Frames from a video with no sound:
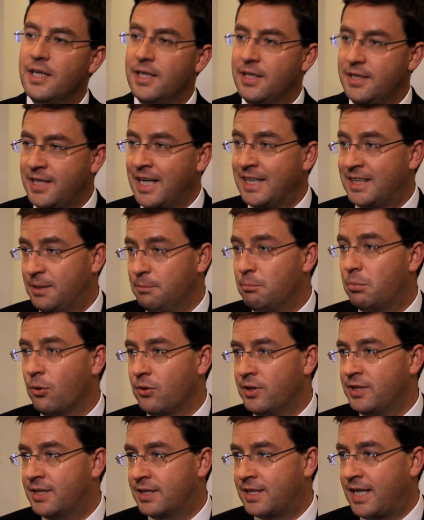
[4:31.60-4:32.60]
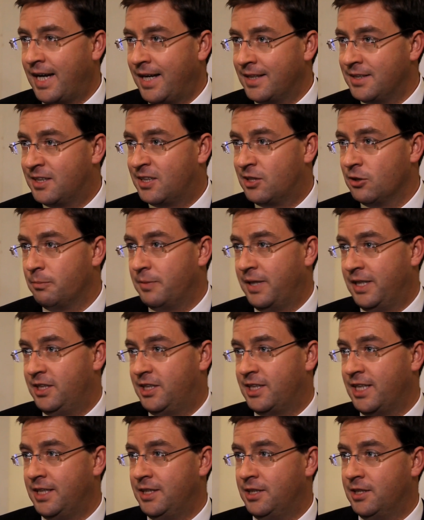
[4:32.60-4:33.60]
Yes, employers can still make
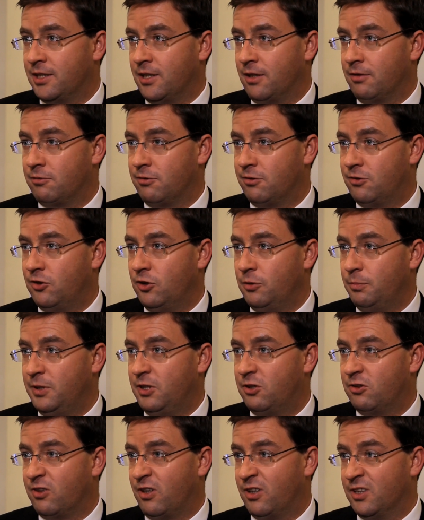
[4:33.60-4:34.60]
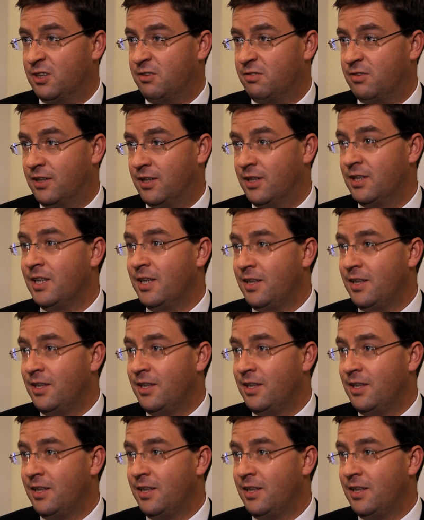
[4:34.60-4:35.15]
changes after a TUPE transfer.